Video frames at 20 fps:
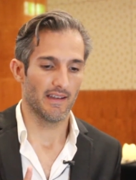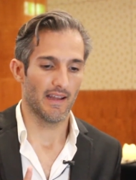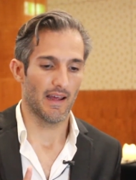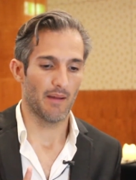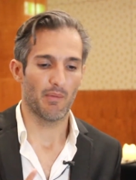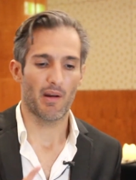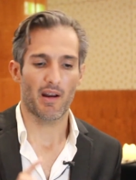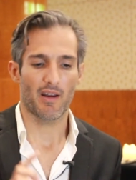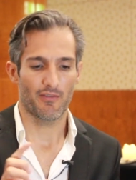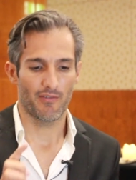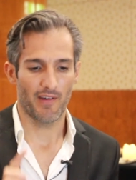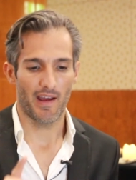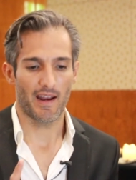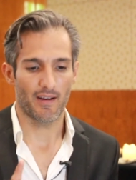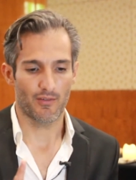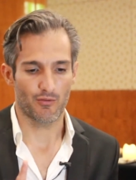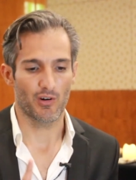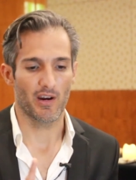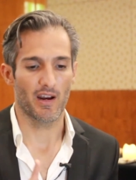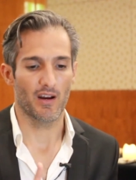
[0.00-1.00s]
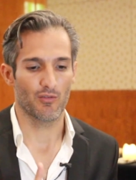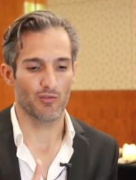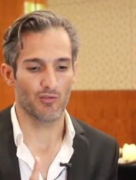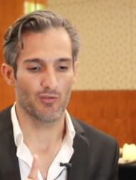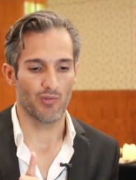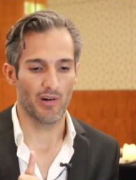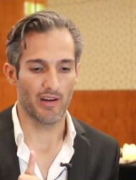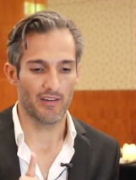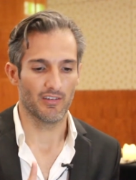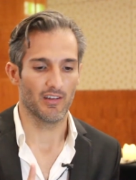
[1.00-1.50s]
I'm not a fan of greyhound
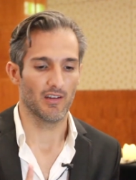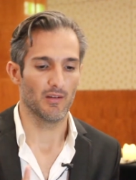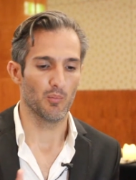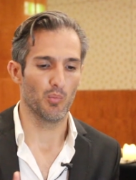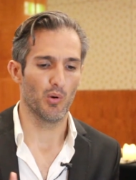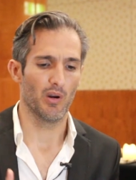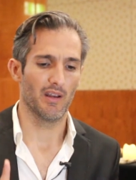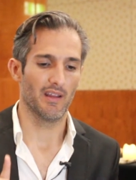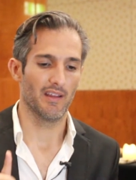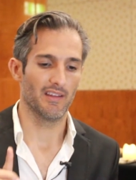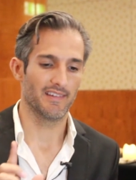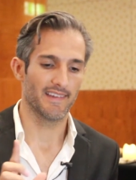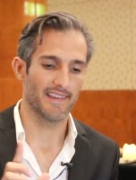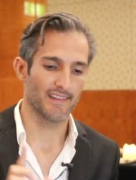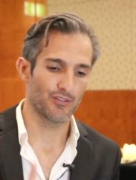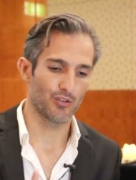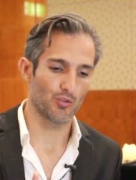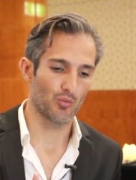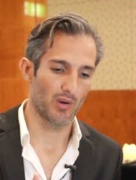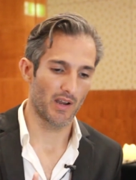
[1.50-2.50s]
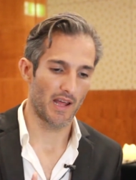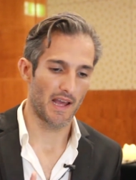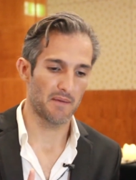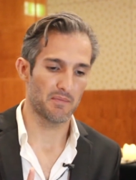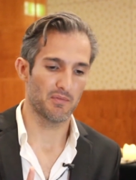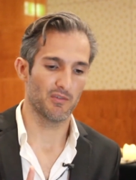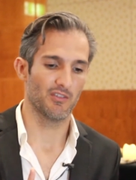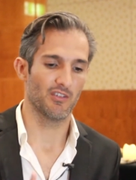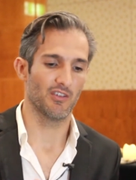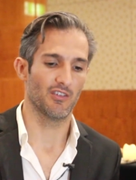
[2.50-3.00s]
racing, but essentially what
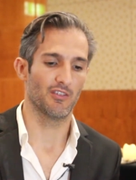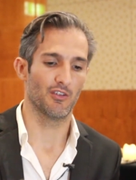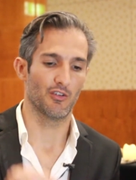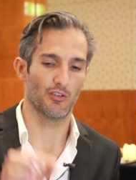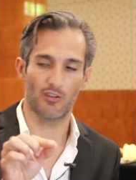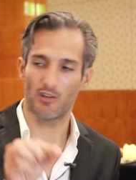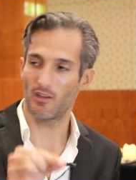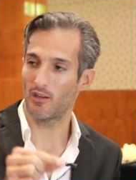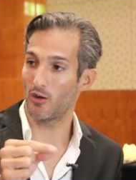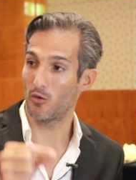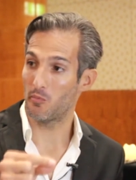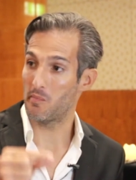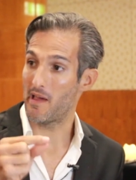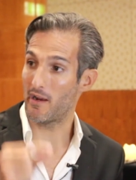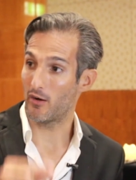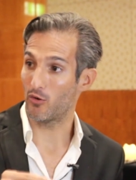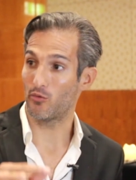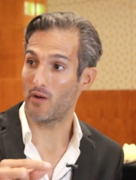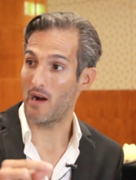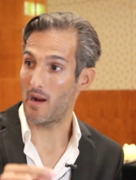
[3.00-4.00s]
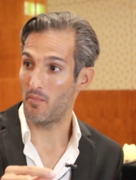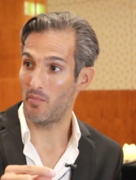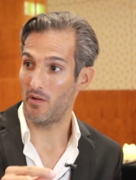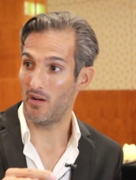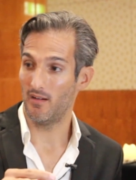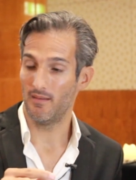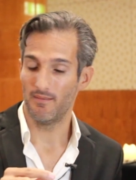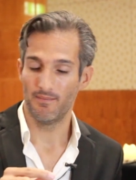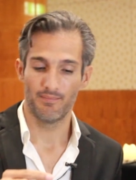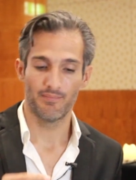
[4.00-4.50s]
happens is there's a little metal
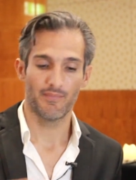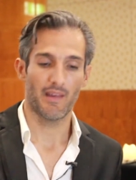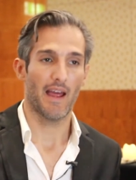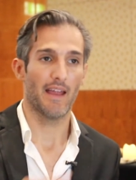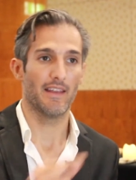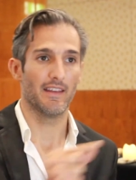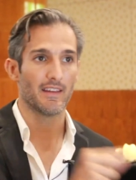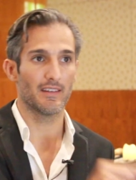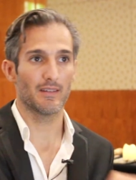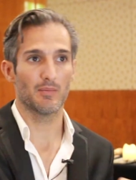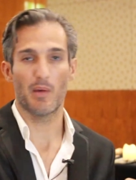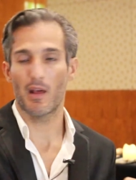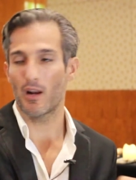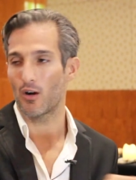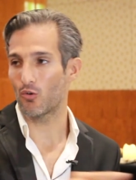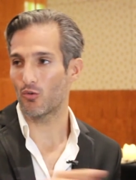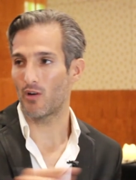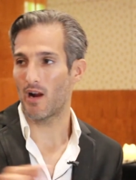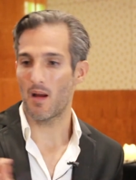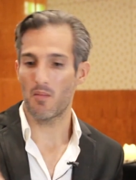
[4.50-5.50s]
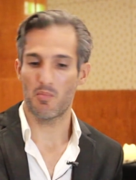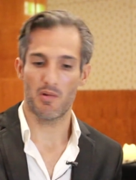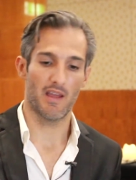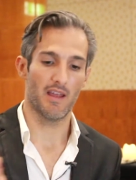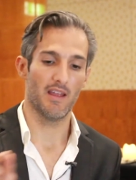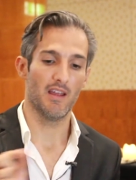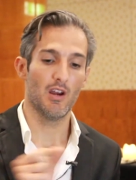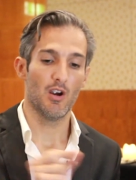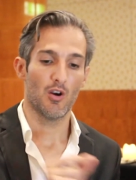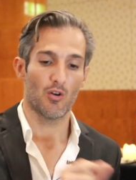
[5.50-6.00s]
rabbit, and this metal
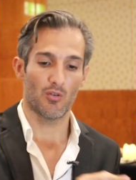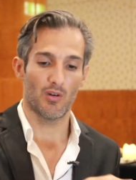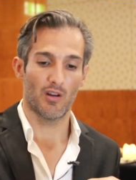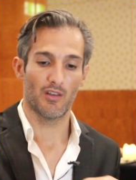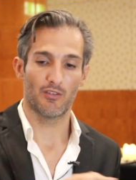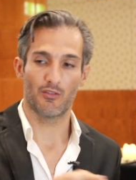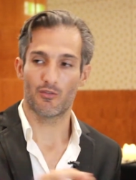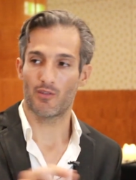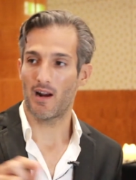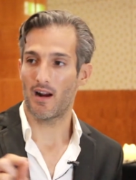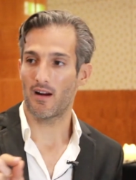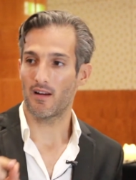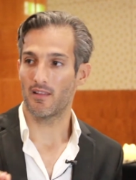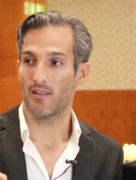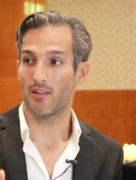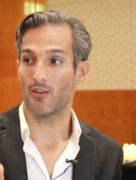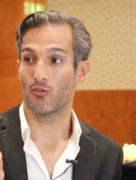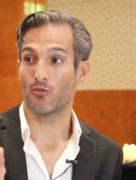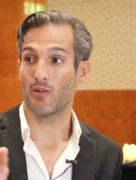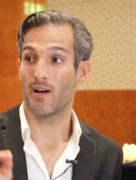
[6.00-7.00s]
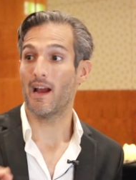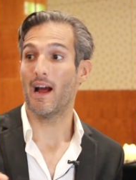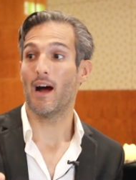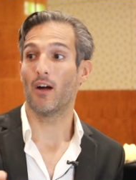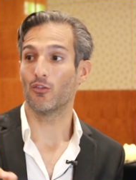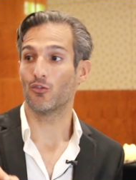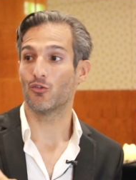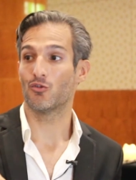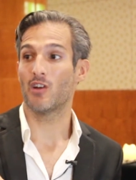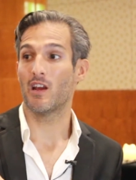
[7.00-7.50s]
rabbit runs around and the
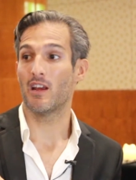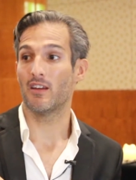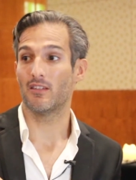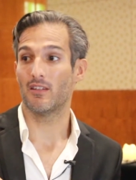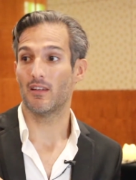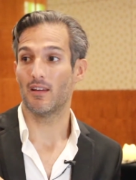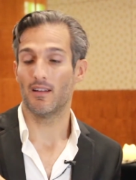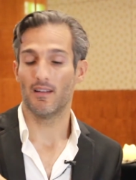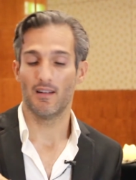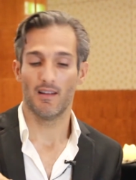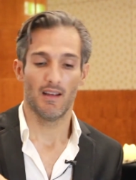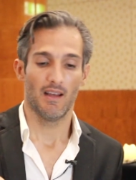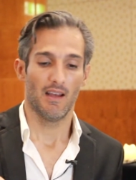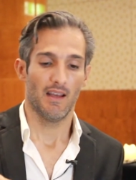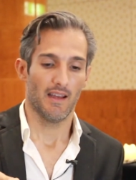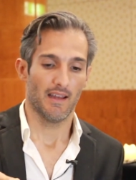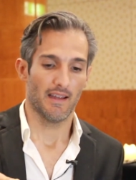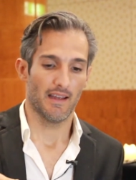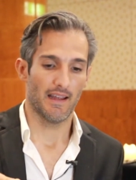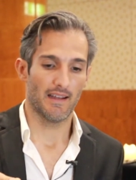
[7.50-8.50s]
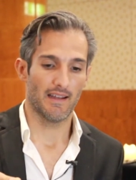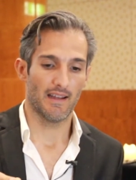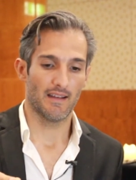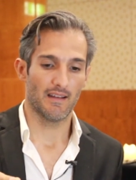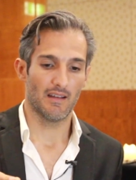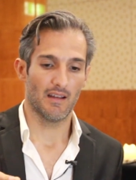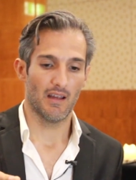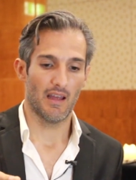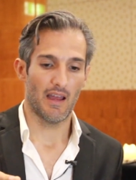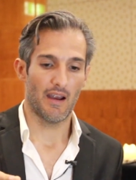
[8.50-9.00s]
greyhounds chase it. And
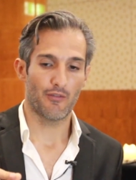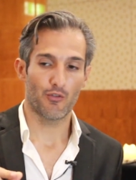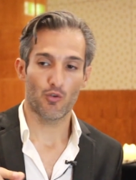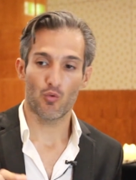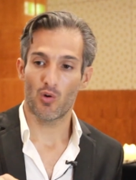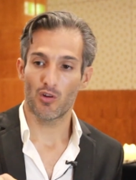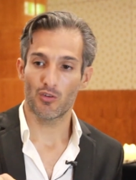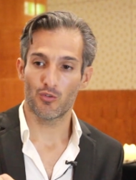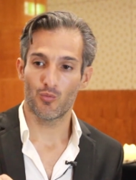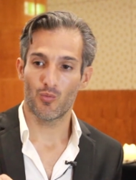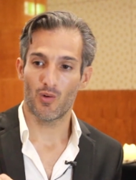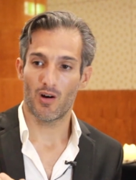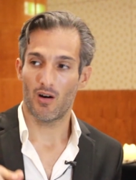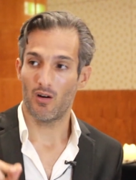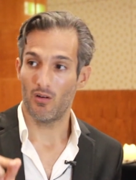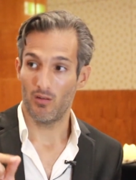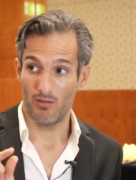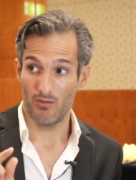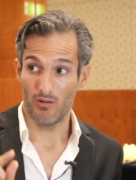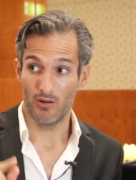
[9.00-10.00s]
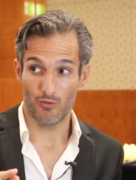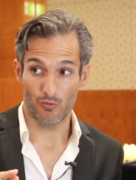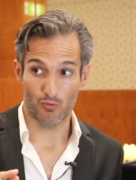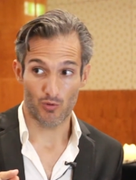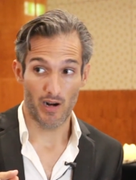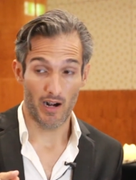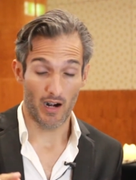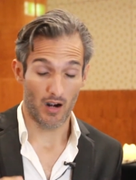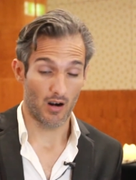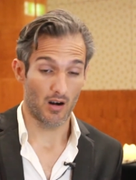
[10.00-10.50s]
then every once in a while, it's
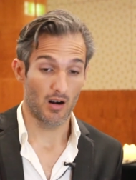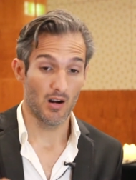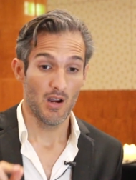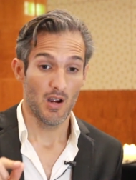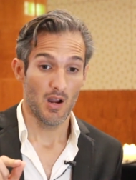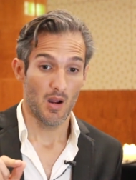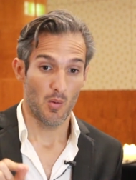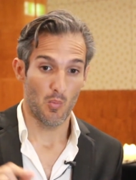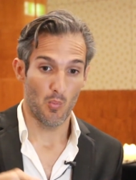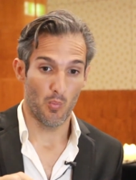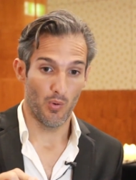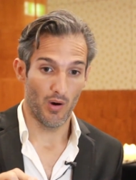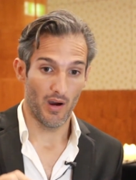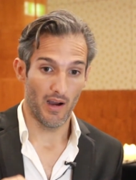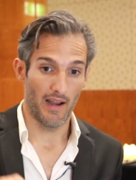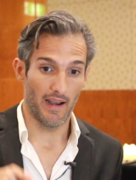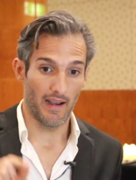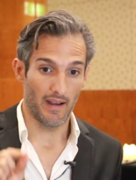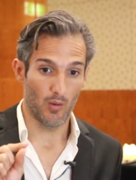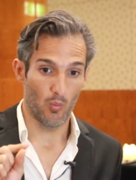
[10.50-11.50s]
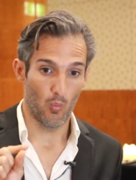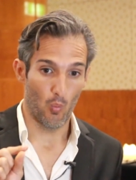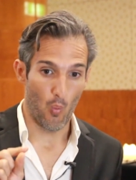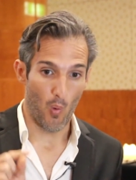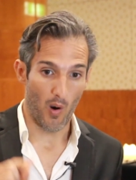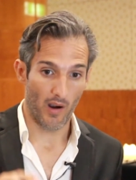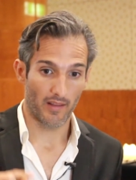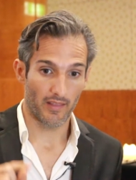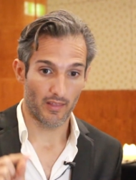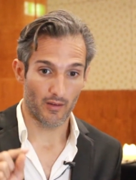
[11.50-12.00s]
rare, but
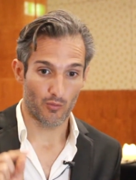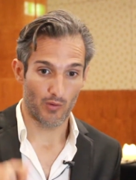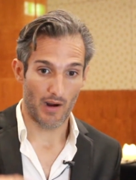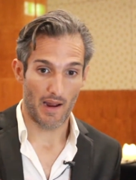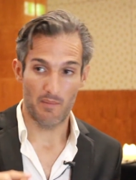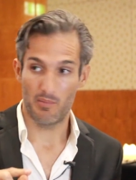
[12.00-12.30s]
one of the